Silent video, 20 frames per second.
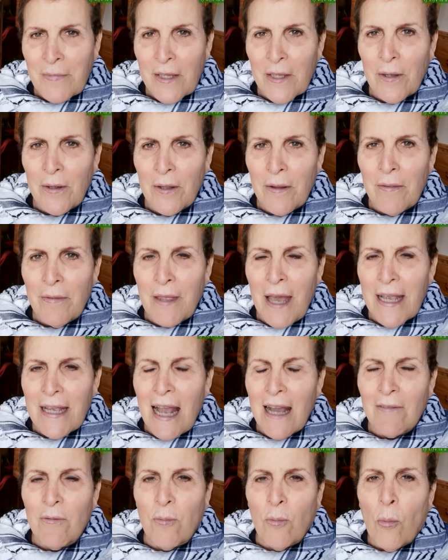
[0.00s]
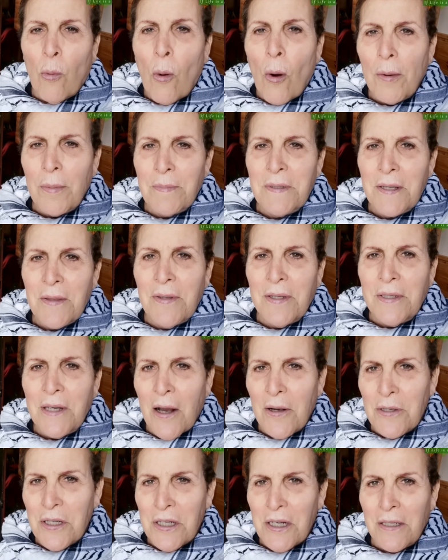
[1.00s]
You know, they have warped the
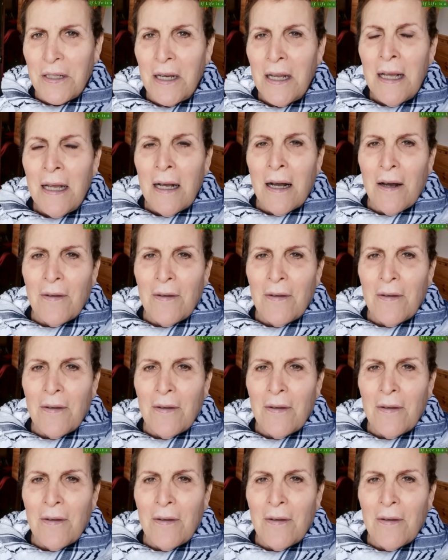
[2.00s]
notion